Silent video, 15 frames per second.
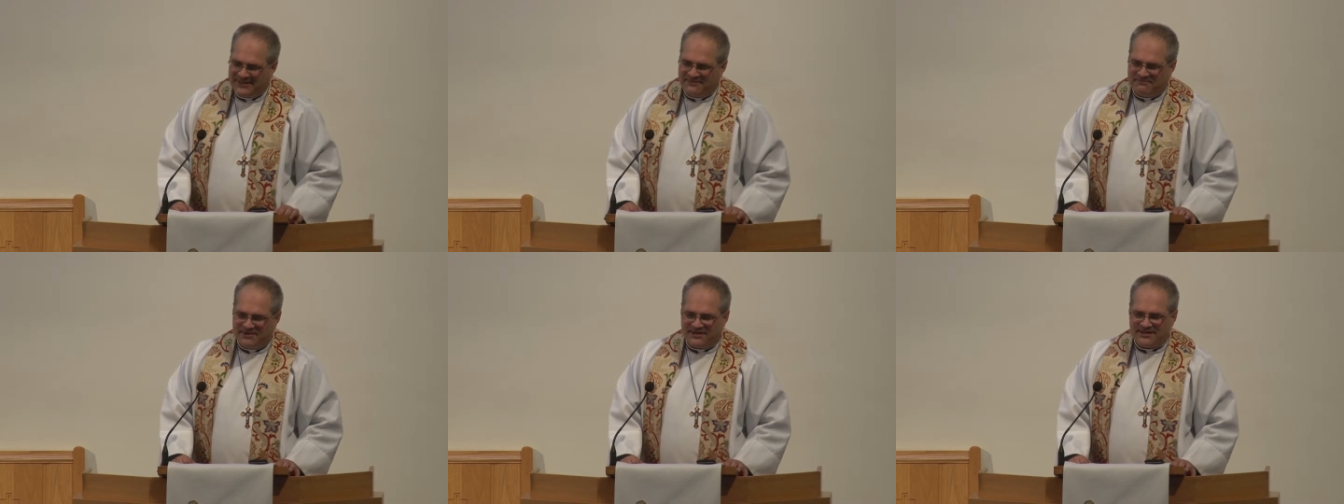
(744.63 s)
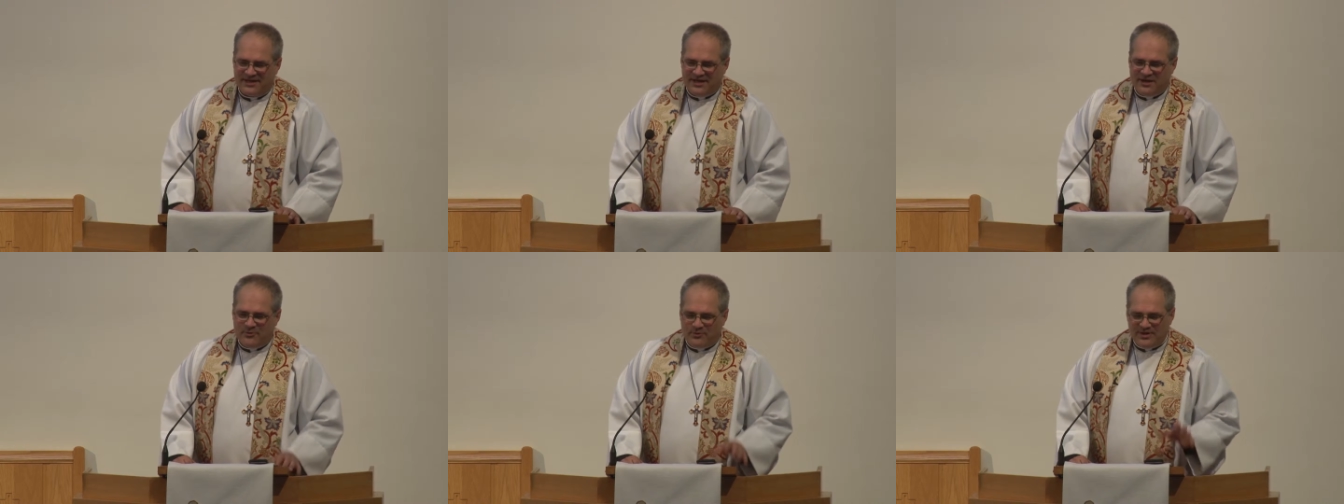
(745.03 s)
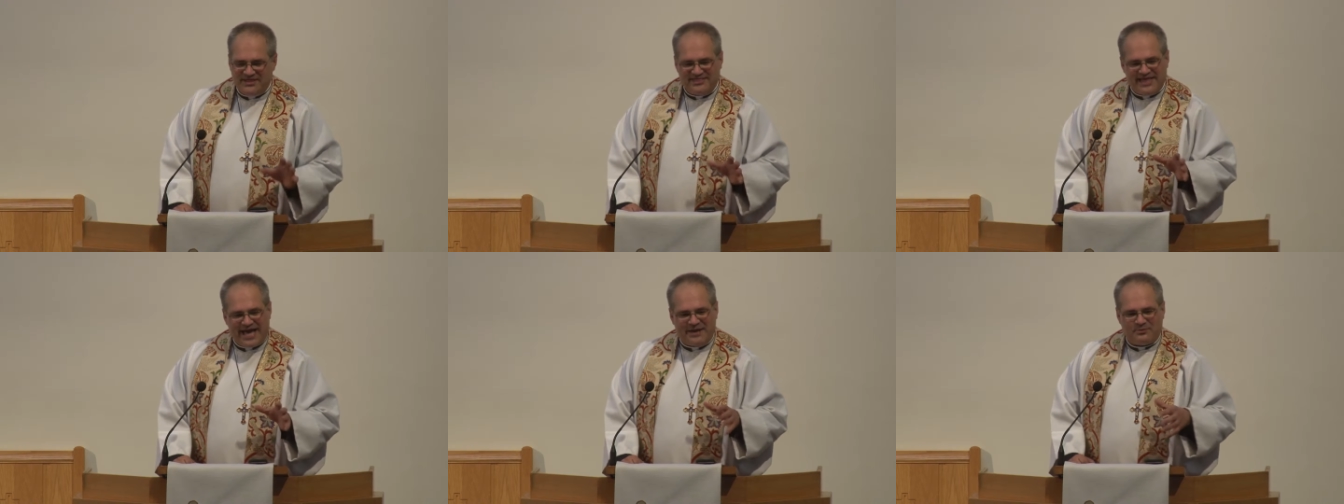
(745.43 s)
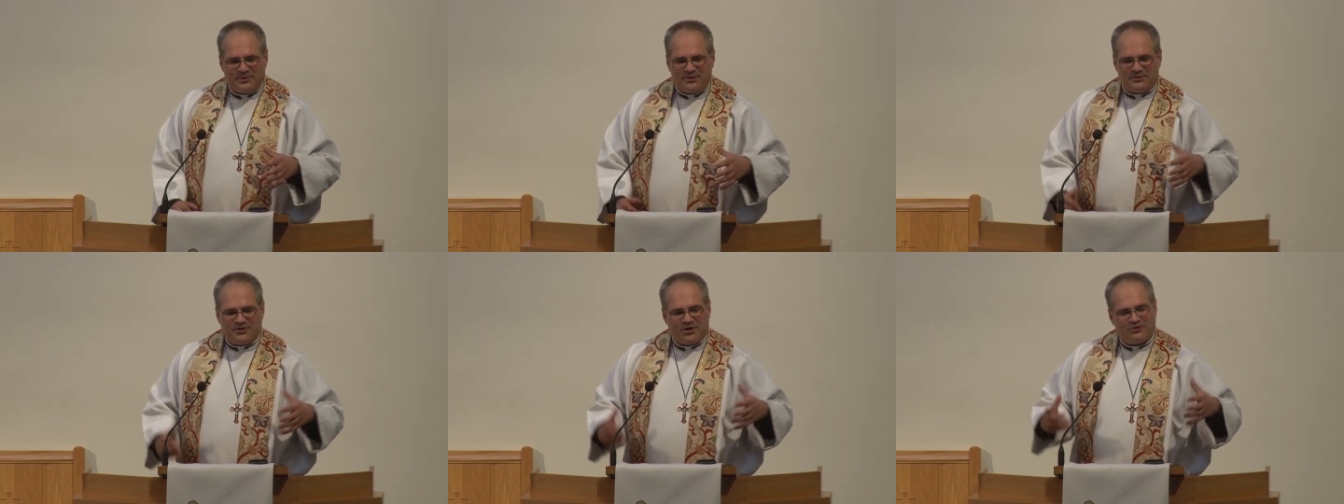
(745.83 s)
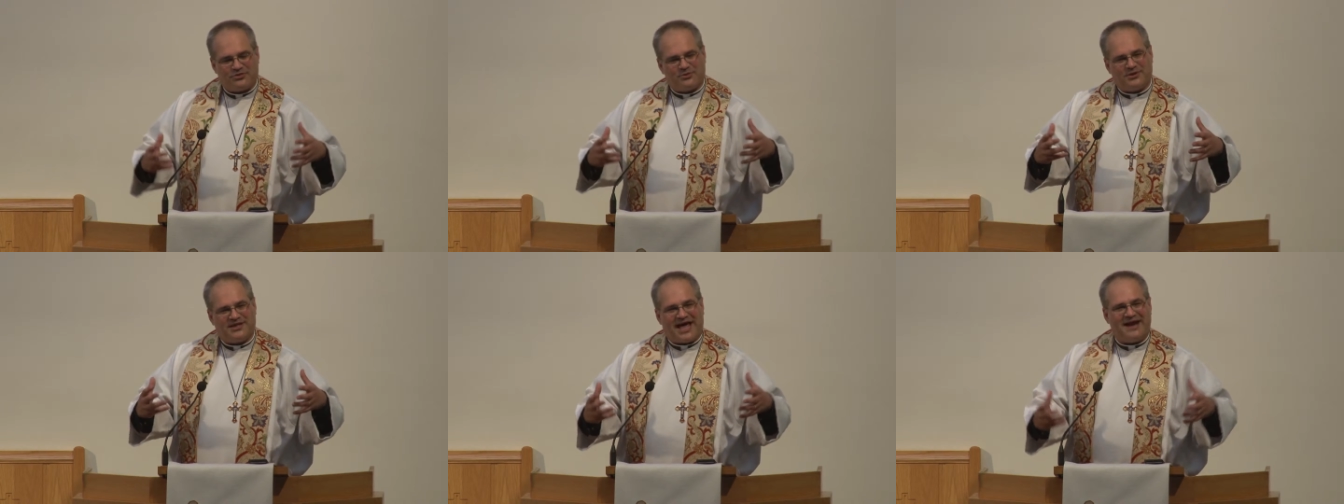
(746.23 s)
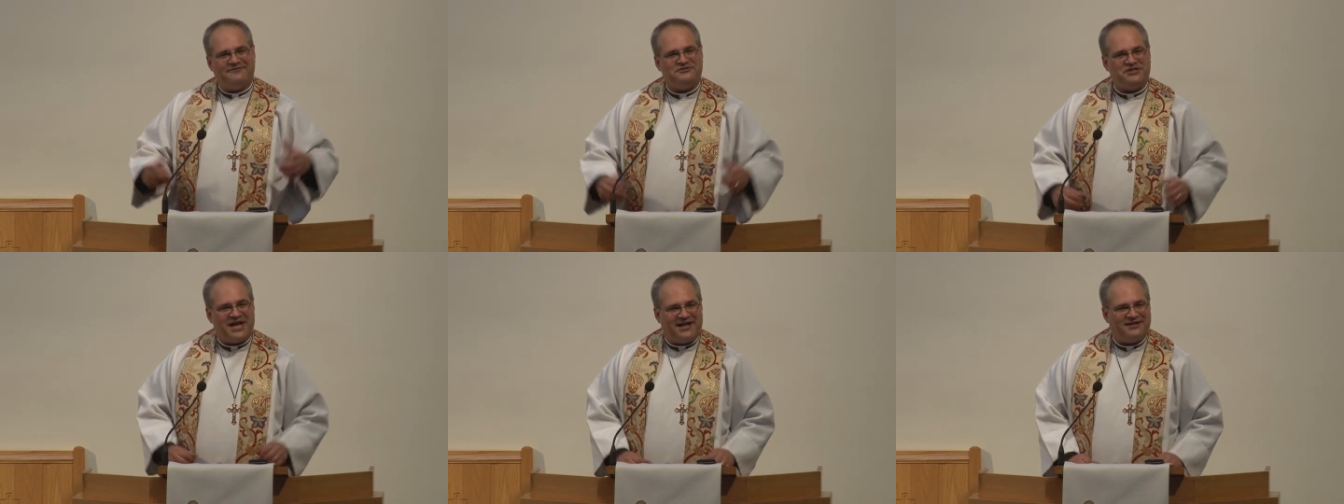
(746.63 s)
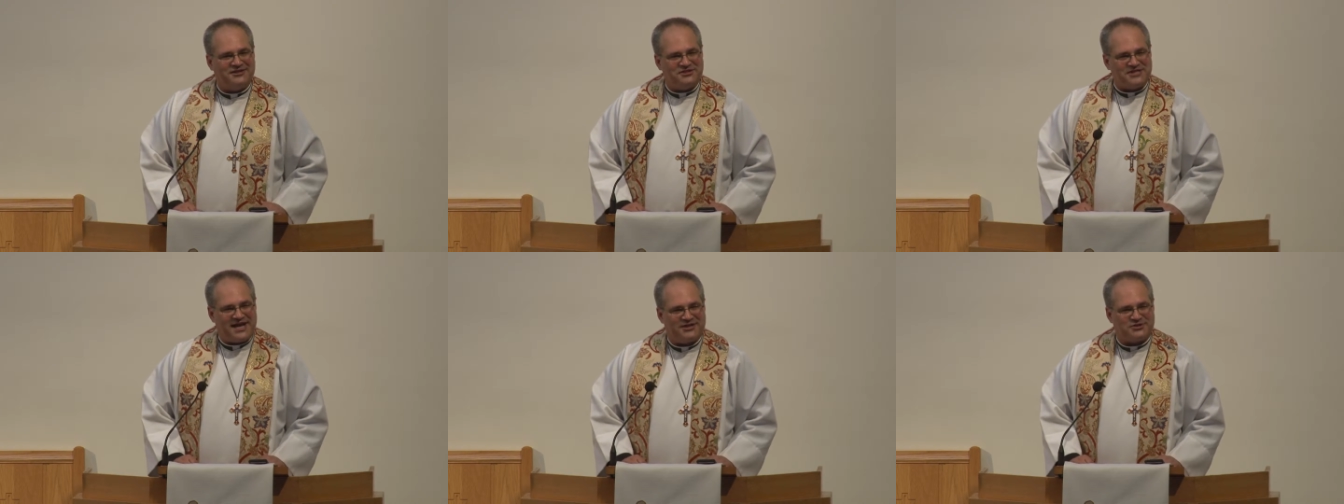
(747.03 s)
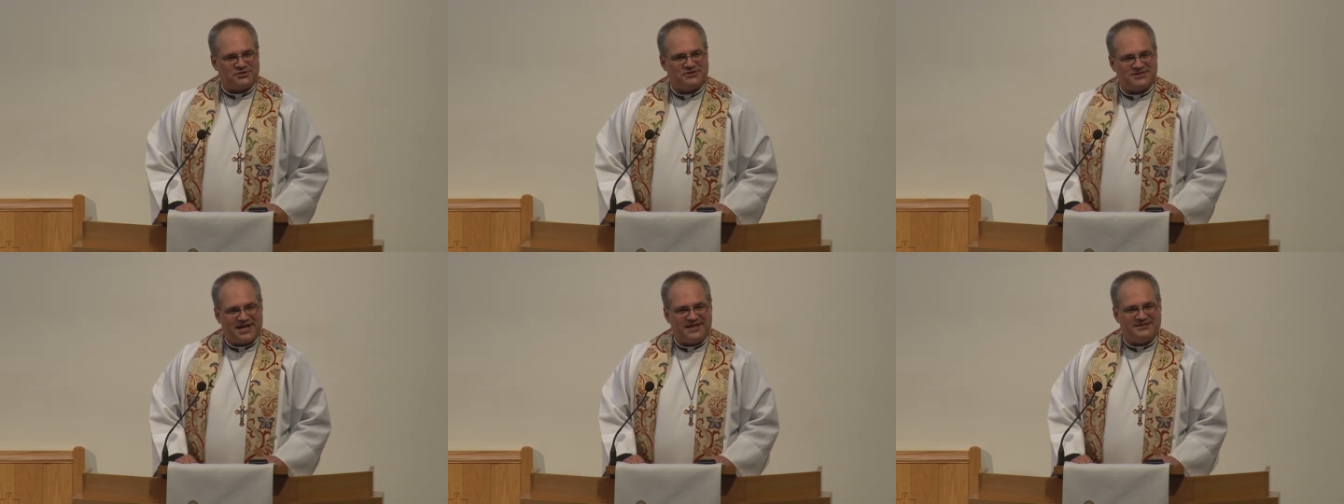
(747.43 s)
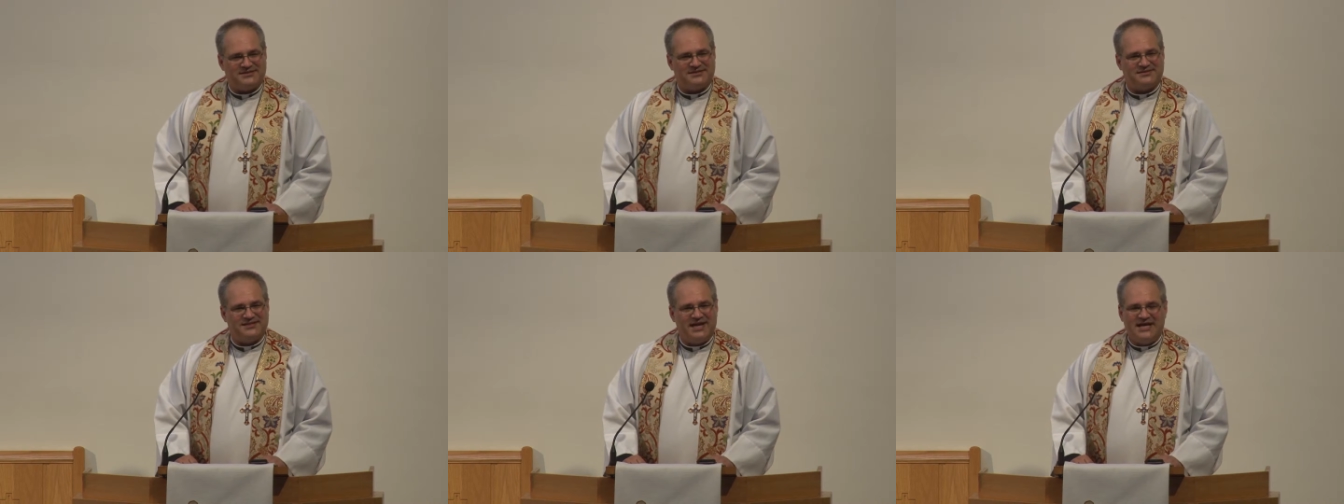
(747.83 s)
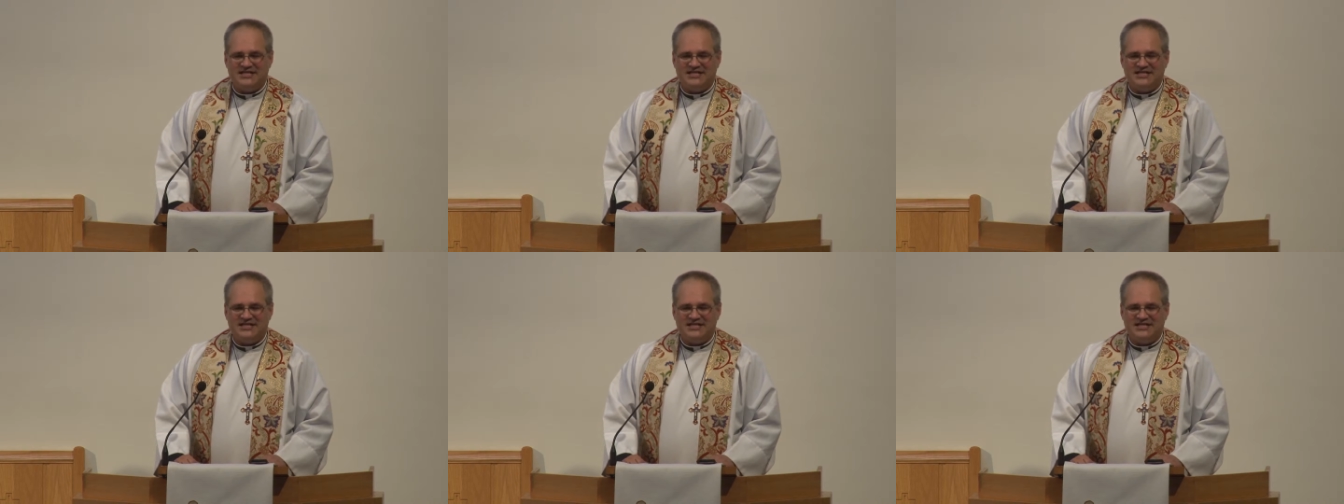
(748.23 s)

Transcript: But with that, we would go through a lot of challenge exercises,